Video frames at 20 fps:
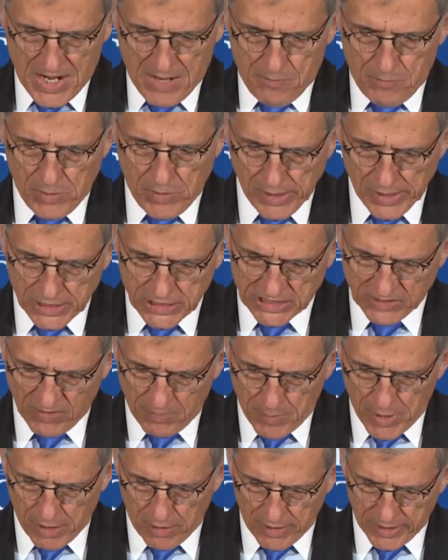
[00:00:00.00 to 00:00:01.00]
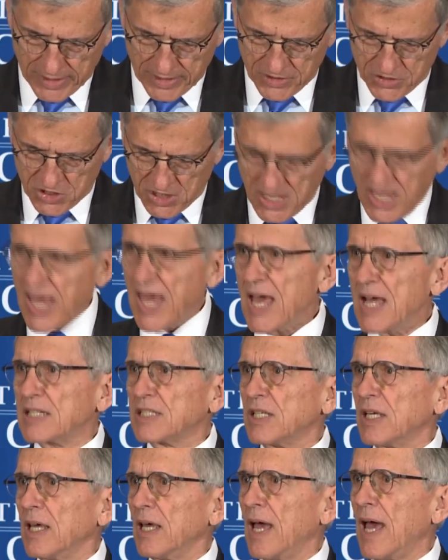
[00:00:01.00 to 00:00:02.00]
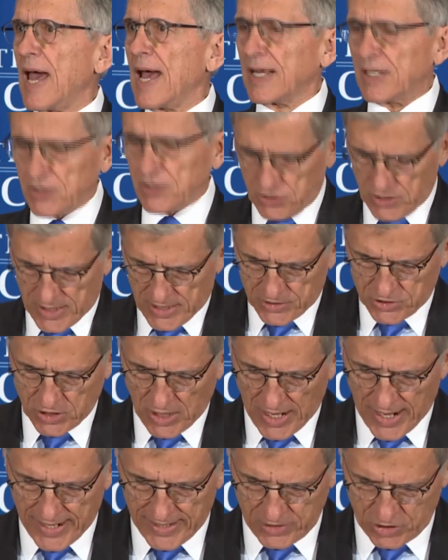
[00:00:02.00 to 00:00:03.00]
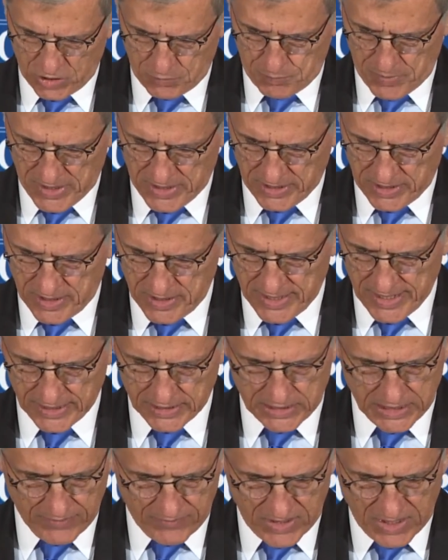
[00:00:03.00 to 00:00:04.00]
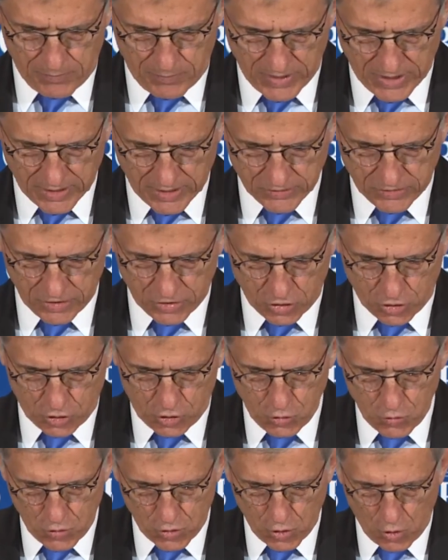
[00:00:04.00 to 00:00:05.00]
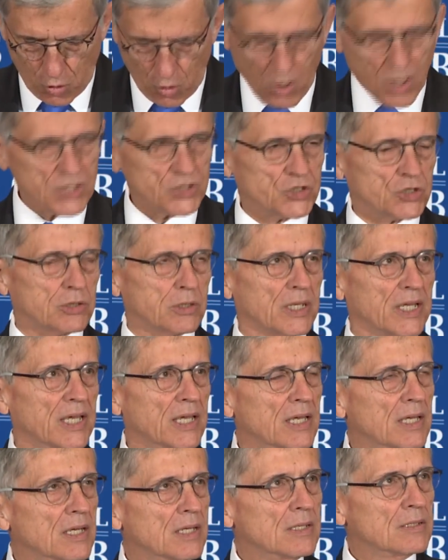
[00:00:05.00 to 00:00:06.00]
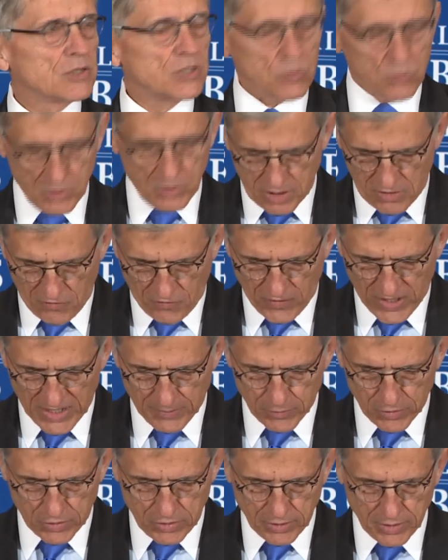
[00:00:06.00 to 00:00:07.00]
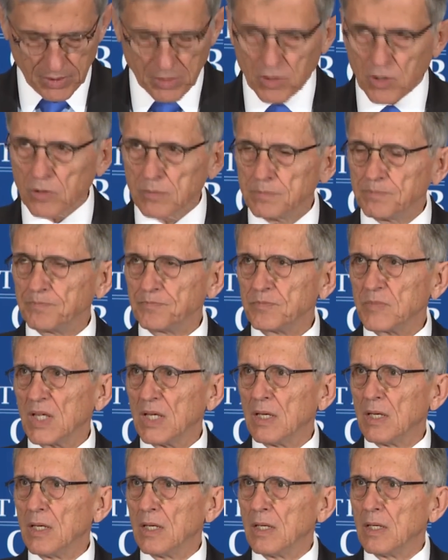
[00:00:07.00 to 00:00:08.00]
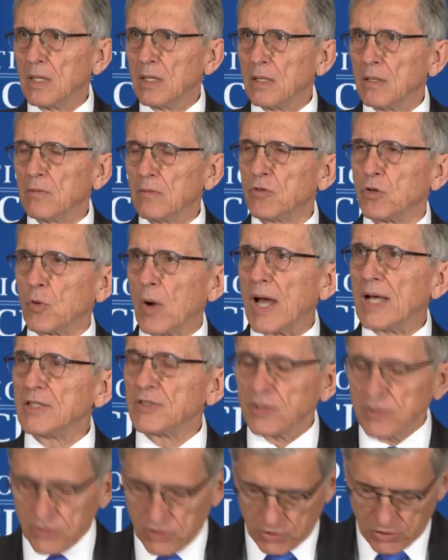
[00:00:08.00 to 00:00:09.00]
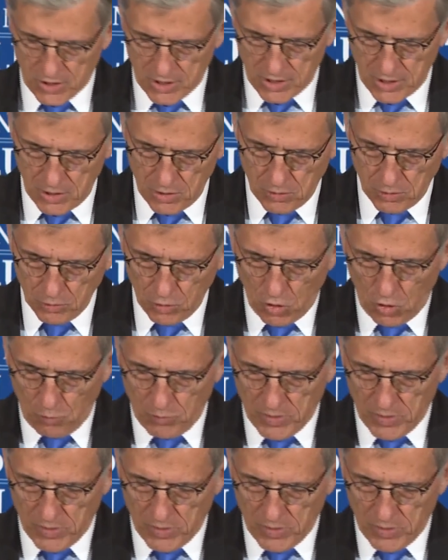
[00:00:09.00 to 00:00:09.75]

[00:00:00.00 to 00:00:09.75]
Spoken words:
Millions of Americans can't access high-speed connectivity because it's too costly to run the fiber to the home. Verizon CEO Lowell